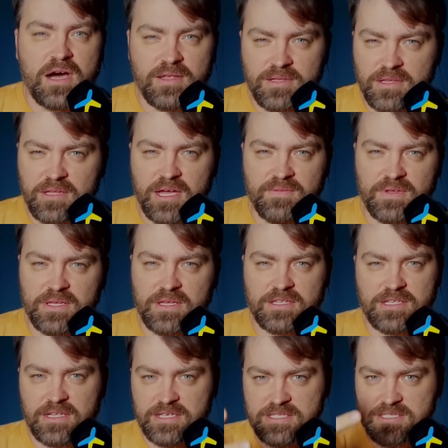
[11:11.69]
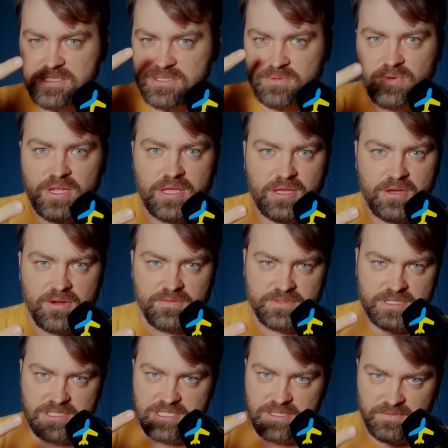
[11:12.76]
unaliving at least 3 of
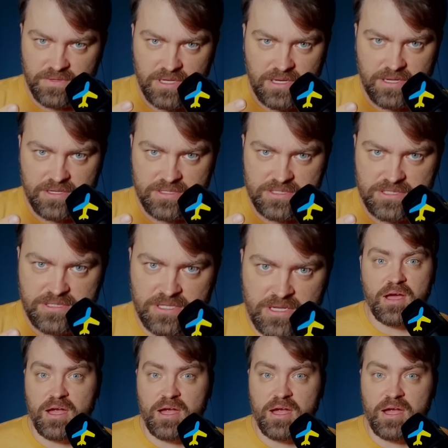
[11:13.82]
the civilians.